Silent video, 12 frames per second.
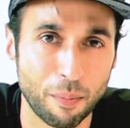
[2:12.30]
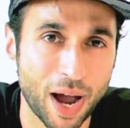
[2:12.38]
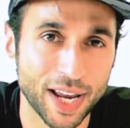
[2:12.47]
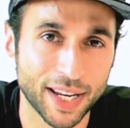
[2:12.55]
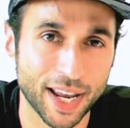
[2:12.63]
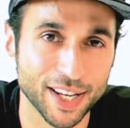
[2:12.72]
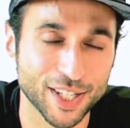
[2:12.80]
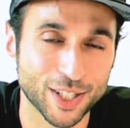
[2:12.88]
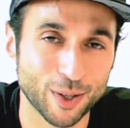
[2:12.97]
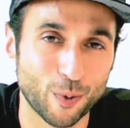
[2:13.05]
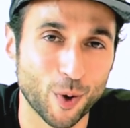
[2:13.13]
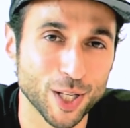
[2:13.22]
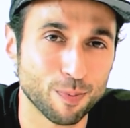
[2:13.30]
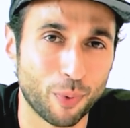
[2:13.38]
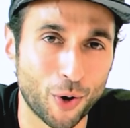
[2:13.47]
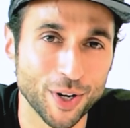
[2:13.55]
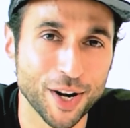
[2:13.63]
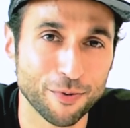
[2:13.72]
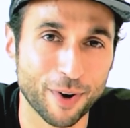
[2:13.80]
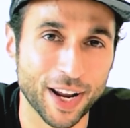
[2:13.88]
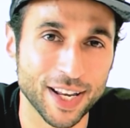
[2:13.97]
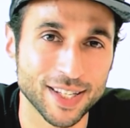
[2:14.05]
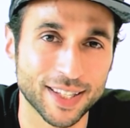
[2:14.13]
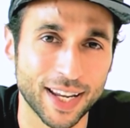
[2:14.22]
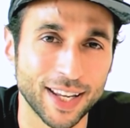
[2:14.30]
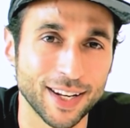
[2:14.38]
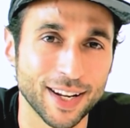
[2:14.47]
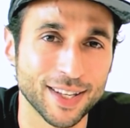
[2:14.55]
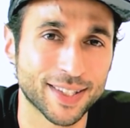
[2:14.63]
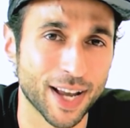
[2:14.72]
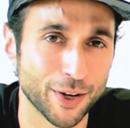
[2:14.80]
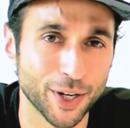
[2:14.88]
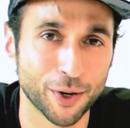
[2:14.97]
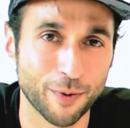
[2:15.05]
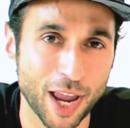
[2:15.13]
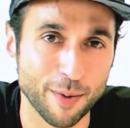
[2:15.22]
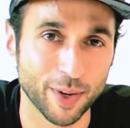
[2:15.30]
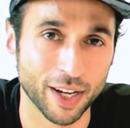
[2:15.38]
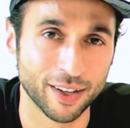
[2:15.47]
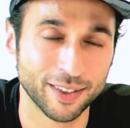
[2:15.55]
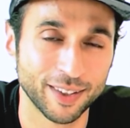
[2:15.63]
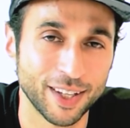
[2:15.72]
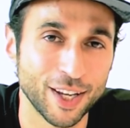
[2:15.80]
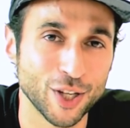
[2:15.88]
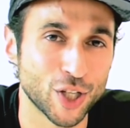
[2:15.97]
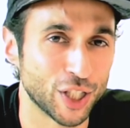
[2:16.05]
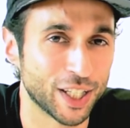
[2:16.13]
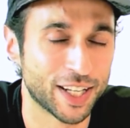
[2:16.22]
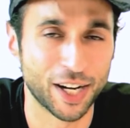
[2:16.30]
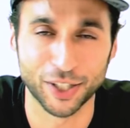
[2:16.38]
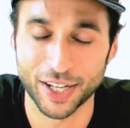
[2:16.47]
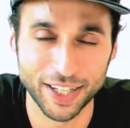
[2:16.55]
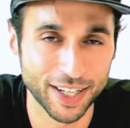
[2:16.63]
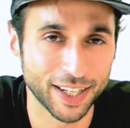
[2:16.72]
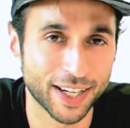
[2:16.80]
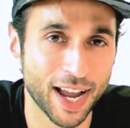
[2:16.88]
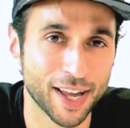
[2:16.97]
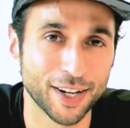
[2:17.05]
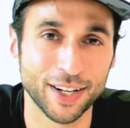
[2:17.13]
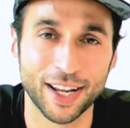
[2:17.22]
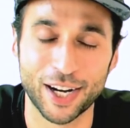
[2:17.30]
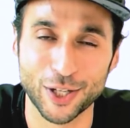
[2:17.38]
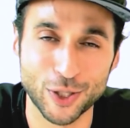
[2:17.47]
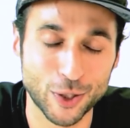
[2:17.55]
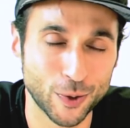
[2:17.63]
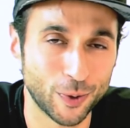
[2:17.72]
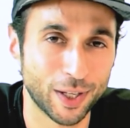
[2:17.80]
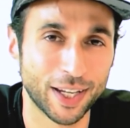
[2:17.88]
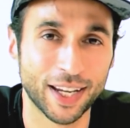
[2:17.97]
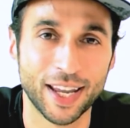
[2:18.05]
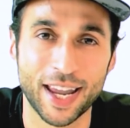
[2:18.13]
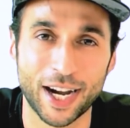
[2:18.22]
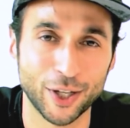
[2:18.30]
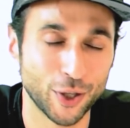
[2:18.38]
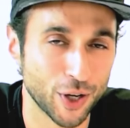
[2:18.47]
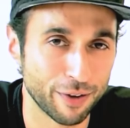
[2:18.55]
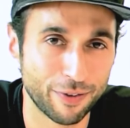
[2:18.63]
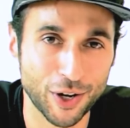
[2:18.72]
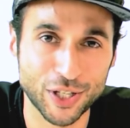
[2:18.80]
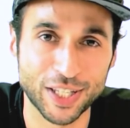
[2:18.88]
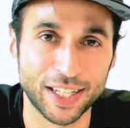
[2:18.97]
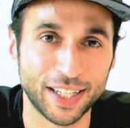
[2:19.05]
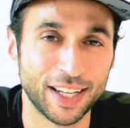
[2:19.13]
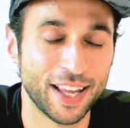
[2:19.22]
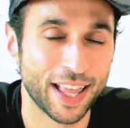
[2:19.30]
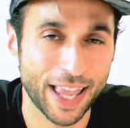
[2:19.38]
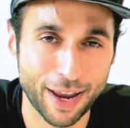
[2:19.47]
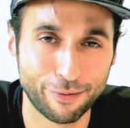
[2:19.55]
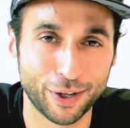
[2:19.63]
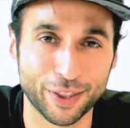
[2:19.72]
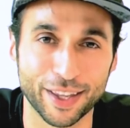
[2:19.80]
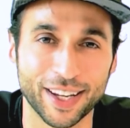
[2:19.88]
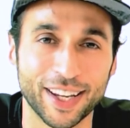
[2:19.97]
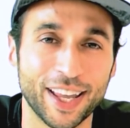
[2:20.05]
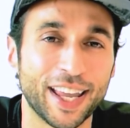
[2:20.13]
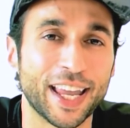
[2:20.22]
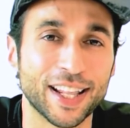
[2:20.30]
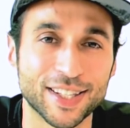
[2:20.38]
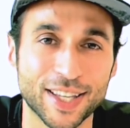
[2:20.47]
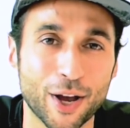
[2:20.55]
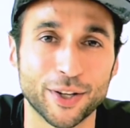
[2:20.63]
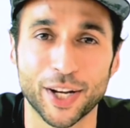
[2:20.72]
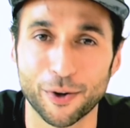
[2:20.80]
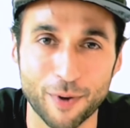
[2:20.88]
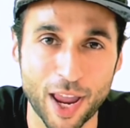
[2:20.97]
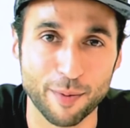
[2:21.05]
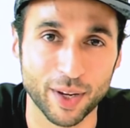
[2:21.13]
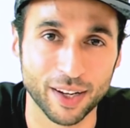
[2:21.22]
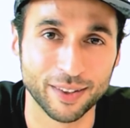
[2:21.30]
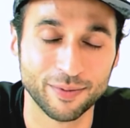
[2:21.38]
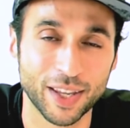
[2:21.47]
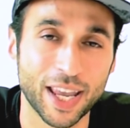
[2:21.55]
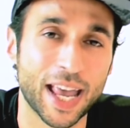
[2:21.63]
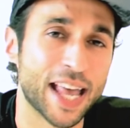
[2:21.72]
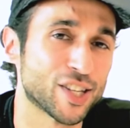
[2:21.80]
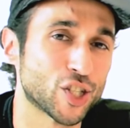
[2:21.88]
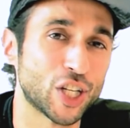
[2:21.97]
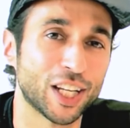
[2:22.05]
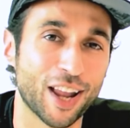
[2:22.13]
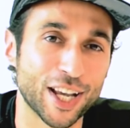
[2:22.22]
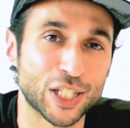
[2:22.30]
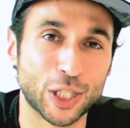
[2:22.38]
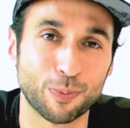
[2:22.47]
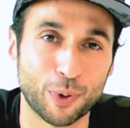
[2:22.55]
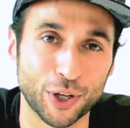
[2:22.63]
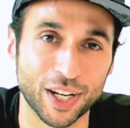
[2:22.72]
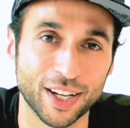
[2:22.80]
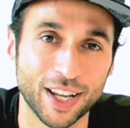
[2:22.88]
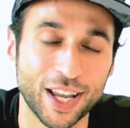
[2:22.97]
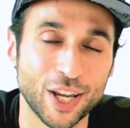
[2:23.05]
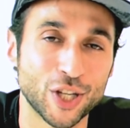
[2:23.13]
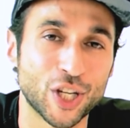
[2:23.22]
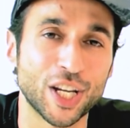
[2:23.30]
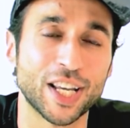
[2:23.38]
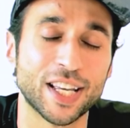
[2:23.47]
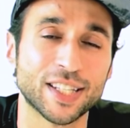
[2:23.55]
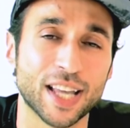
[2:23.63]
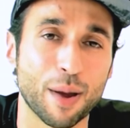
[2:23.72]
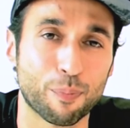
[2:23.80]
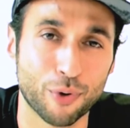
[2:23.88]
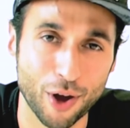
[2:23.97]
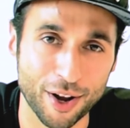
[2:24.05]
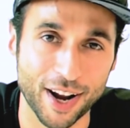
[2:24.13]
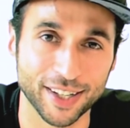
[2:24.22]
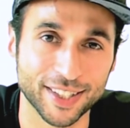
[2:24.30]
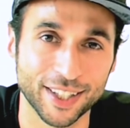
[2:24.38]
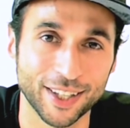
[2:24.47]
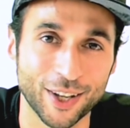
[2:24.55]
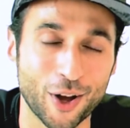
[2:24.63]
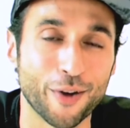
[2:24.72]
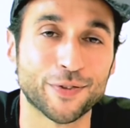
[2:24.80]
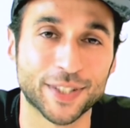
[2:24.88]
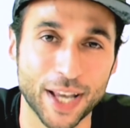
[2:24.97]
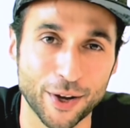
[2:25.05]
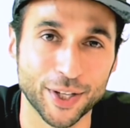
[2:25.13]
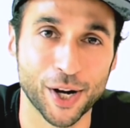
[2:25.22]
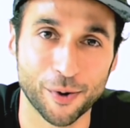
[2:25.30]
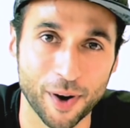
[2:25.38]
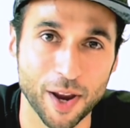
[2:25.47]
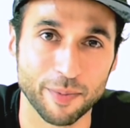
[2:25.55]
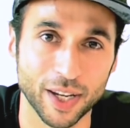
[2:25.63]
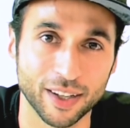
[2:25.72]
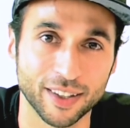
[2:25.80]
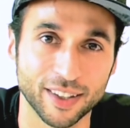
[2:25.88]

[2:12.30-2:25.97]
My guest was born and raised in Saudi Arabia. She did her kindergarten, her schooling, her university, everything in Saudi Arabia. As she likes to put it, she is a product of Saudi Arabia.